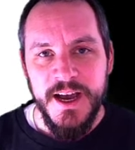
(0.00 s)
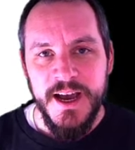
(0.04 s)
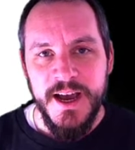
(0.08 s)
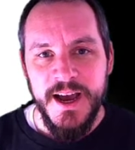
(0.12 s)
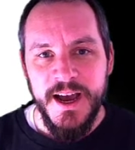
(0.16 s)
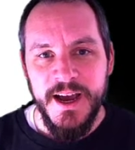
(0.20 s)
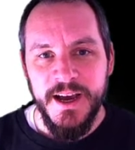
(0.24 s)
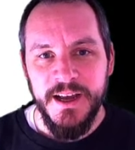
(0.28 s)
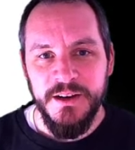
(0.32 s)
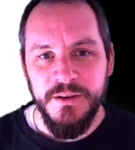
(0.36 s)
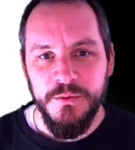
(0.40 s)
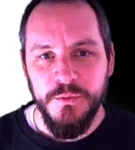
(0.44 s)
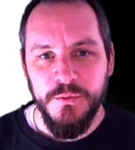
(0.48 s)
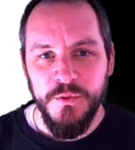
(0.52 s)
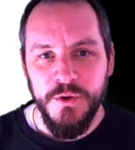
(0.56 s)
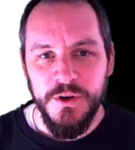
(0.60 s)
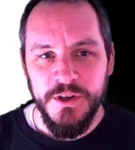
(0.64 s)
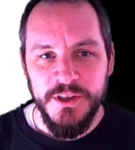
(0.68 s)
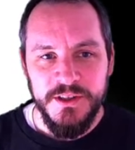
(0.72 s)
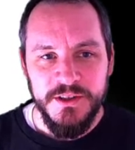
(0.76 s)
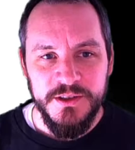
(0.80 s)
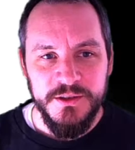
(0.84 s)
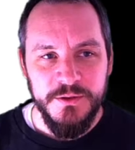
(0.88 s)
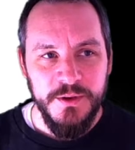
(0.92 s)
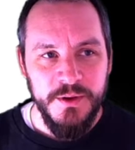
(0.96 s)
And
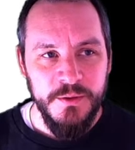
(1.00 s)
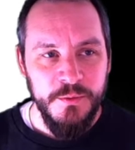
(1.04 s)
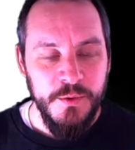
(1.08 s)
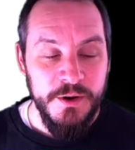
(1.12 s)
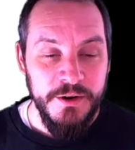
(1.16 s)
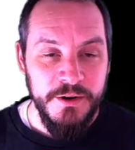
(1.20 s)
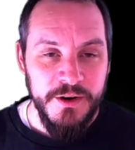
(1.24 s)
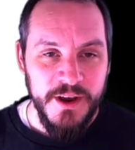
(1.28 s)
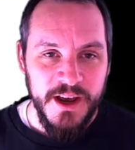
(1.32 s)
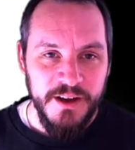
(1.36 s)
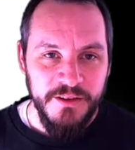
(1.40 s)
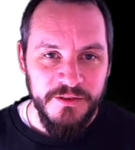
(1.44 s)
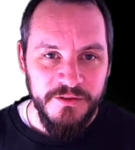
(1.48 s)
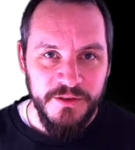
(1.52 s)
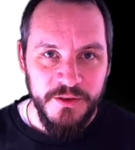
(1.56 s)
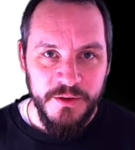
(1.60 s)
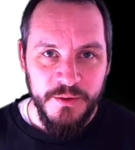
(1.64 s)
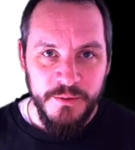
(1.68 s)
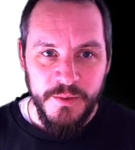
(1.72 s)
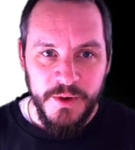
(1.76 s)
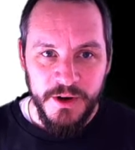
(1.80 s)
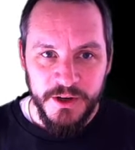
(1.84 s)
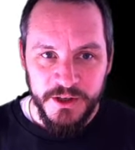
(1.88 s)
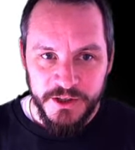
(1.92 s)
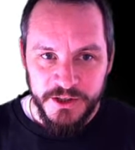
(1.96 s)
once where you have
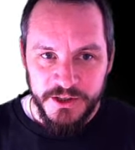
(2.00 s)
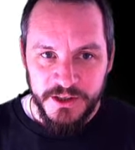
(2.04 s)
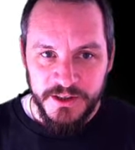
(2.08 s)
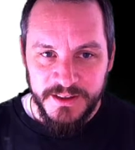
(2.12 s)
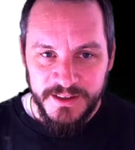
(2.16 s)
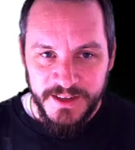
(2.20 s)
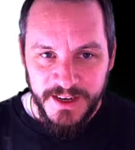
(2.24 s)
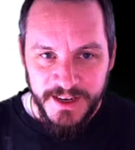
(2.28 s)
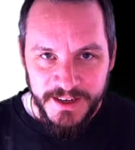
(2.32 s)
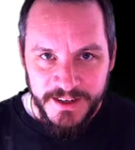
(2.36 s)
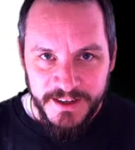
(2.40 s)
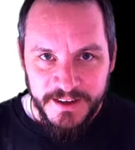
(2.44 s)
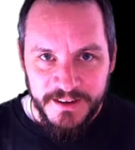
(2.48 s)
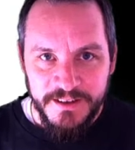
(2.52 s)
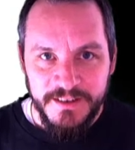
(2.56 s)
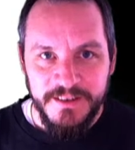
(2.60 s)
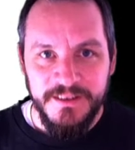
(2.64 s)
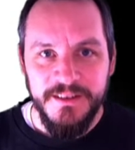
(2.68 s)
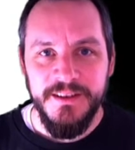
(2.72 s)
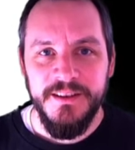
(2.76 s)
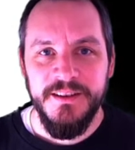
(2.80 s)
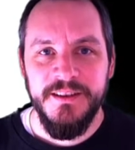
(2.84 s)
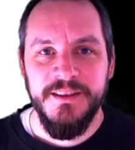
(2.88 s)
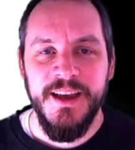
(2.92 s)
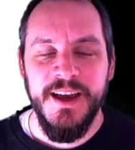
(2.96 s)
much data,
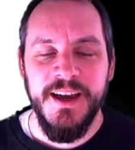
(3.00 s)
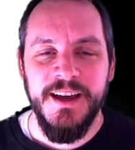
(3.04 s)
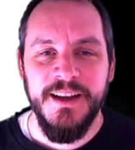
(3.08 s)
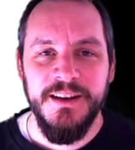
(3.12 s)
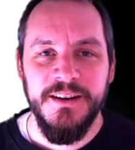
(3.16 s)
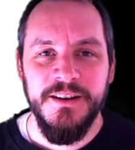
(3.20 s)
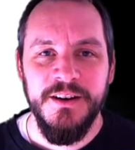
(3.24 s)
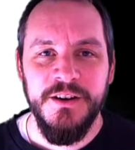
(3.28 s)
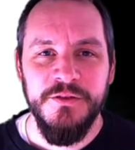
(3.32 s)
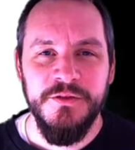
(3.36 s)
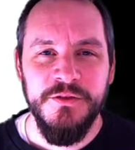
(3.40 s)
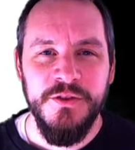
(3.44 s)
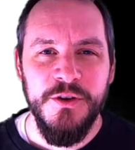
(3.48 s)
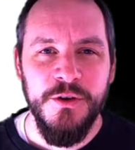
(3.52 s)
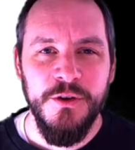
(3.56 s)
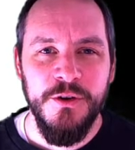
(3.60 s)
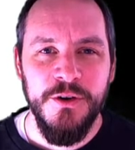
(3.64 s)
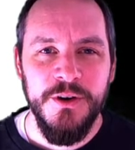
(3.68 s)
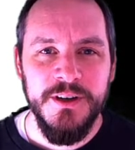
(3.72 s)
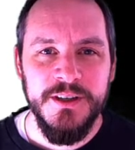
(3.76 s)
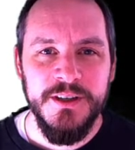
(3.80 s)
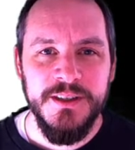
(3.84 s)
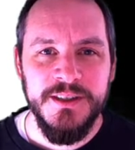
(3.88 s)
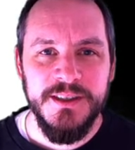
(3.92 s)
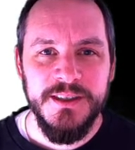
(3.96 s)
then of
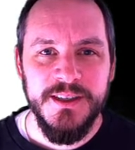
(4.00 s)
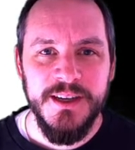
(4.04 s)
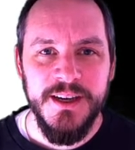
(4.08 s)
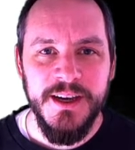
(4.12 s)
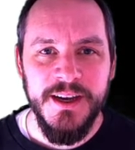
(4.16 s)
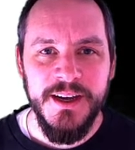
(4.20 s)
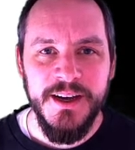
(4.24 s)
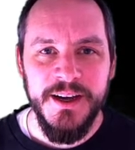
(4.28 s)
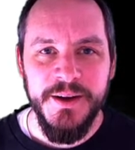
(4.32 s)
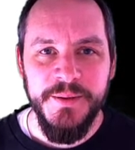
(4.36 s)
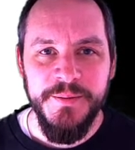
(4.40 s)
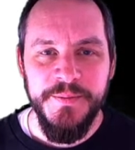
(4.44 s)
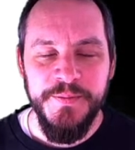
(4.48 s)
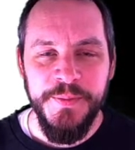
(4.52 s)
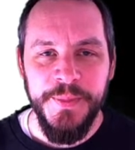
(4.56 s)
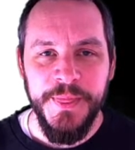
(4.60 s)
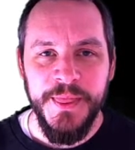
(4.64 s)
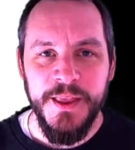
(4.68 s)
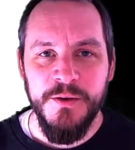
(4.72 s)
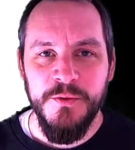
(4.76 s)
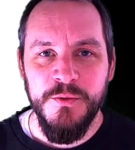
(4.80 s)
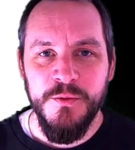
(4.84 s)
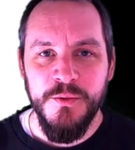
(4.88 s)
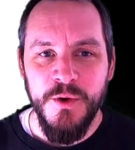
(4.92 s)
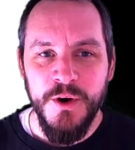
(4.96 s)
course
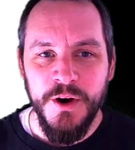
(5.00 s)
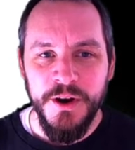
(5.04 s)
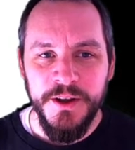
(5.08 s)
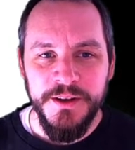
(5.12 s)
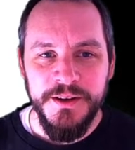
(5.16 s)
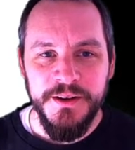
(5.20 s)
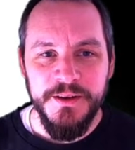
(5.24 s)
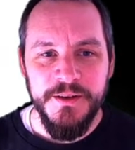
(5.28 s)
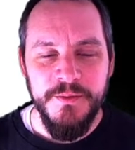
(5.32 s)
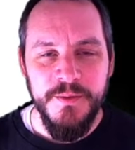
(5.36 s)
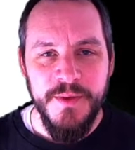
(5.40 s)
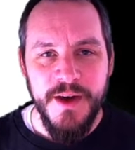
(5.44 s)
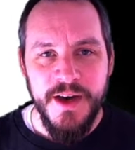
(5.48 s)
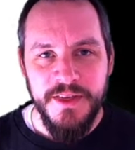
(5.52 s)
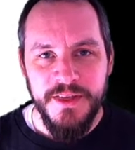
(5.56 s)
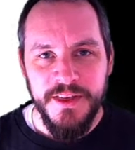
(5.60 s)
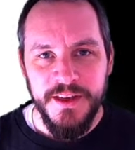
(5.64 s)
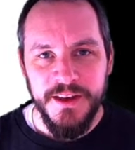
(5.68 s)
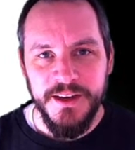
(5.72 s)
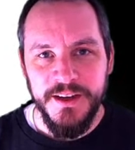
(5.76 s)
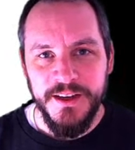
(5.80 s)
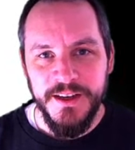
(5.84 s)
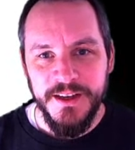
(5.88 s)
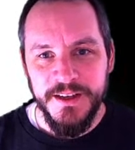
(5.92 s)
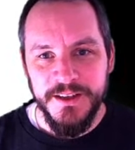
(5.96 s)
one
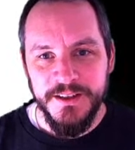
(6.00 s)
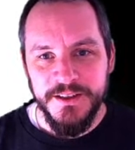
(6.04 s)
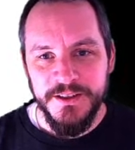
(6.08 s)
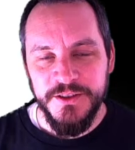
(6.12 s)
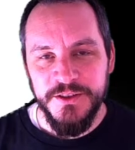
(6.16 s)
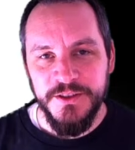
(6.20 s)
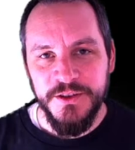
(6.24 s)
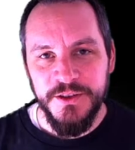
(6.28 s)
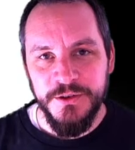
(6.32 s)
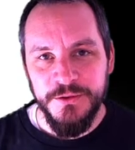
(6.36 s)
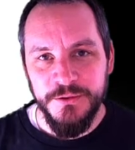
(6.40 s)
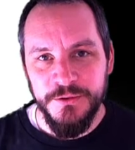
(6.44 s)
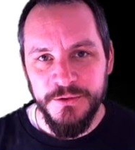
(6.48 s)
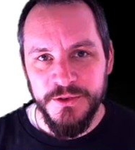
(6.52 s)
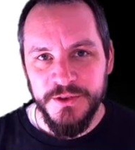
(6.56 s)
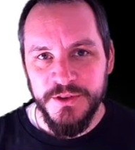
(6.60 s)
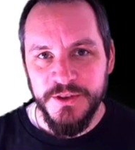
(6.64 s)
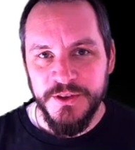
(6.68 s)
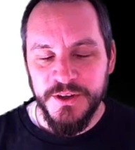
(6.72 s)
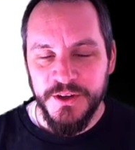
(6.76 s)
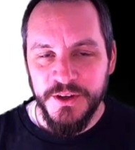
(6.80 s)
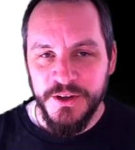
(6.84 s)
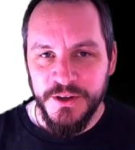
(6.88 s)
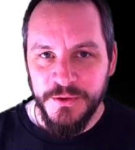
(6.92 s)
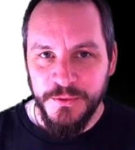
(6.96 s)
method is to use
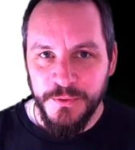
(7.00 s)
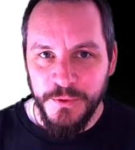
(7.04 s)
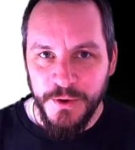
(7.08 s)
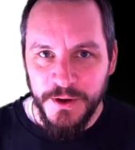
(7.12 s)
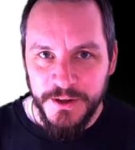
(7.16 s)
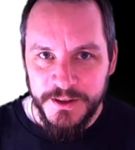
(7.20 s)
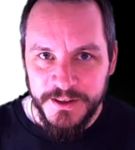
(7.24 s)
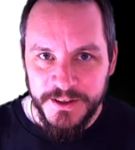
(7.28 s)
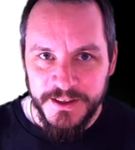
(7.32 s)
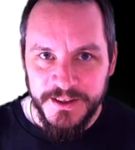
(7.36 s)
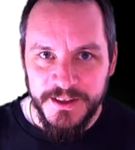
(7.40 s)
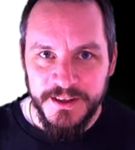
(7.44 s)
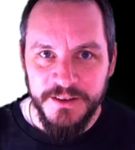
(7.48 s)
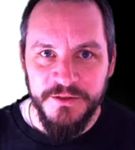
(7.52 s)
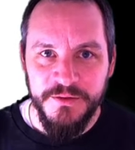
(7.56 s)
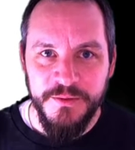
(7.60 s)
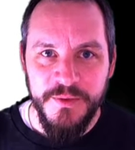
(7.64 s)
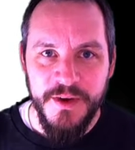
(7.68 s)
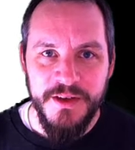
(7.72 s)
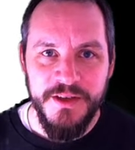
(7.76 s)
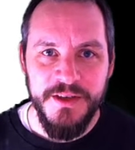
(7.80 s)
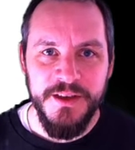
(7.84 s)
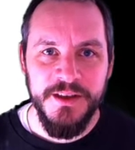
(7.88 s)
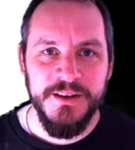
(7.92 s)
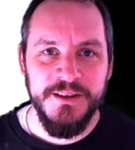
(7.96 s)
quantitative
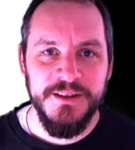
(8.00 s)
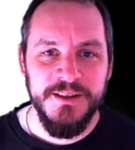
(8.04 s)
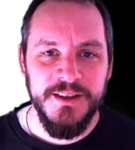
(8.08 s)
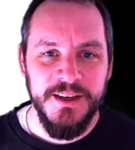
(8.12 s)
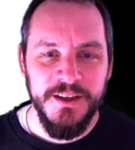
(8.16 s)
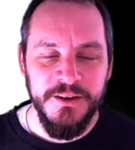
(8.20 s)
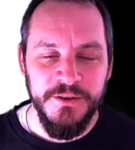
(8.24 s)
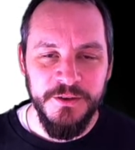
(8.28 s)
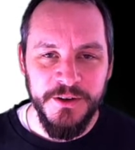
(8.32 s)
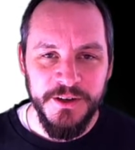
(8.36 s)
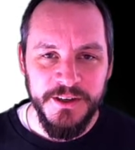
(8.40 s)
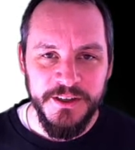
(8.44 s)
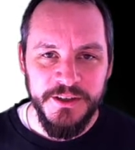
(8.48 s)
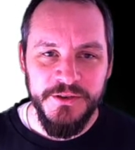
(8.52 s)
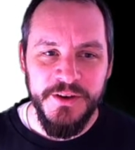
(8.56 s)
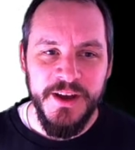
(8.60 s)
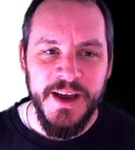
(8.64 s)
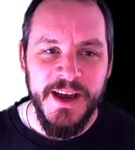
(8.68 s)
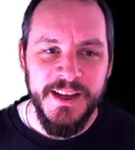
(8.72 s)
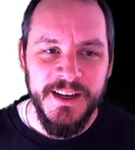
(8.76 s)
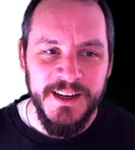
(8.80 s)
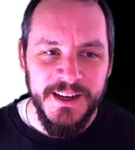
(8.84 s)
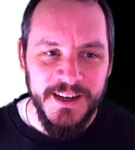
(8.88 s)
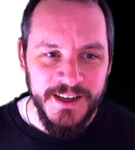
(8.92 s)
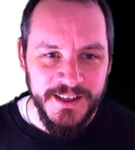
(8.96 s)
methods in order to
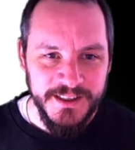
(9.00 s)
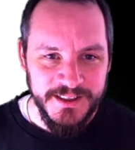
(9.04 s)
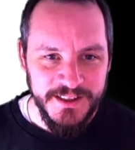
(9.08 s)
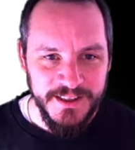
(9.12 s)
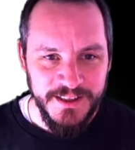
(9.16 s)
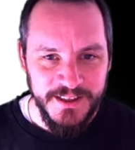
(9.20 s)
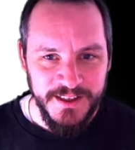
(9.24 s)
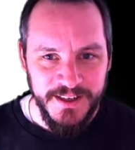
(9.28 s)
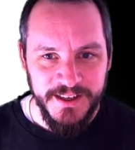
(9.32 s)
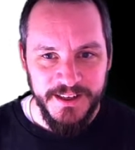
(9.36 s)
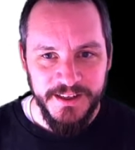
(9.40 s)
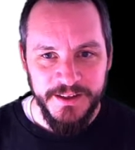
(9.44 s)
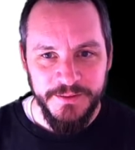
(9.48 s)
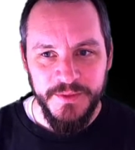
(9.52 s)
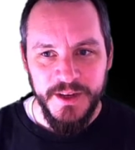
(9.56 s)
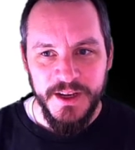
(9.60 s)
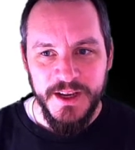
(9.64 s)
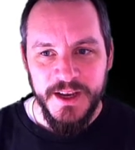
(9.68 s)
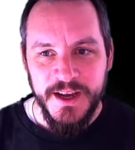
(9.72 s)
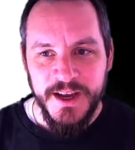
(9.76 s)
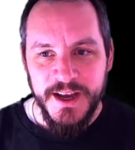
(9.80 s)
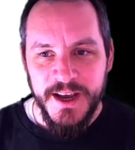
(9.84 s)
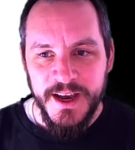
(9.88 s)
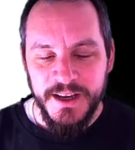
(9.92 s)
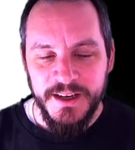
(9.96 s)
analyze the data.
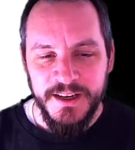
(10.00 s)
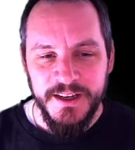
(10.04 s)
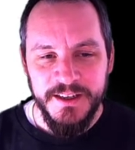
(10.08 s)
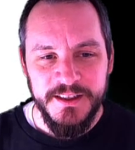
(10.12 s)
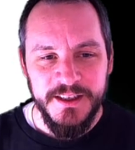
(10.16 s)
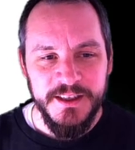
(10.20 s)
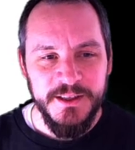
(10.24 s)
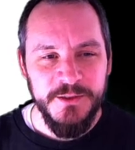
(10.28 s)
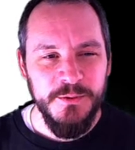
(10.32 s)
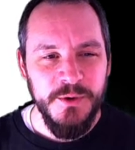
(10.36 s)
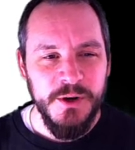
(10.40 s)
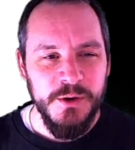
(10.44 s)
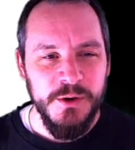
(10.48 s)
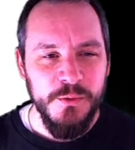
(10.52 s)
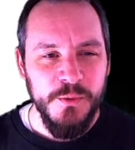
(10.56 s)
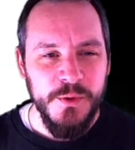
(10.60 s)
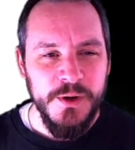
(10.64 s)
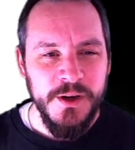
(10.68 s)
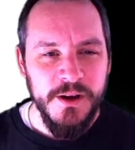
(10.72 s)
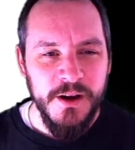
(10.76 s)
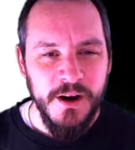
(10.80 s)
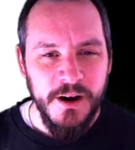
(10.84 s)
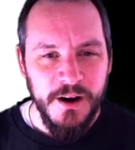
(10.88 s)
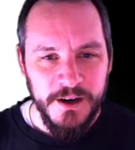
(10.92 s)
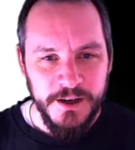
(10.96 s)
And this is where
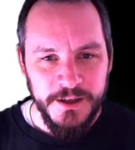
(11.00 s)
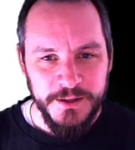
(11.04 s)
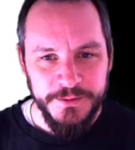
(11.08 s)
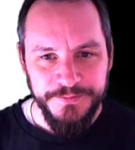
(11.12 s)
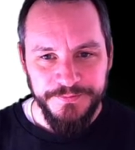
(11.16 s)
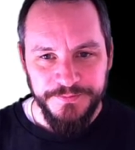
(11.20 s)
we are.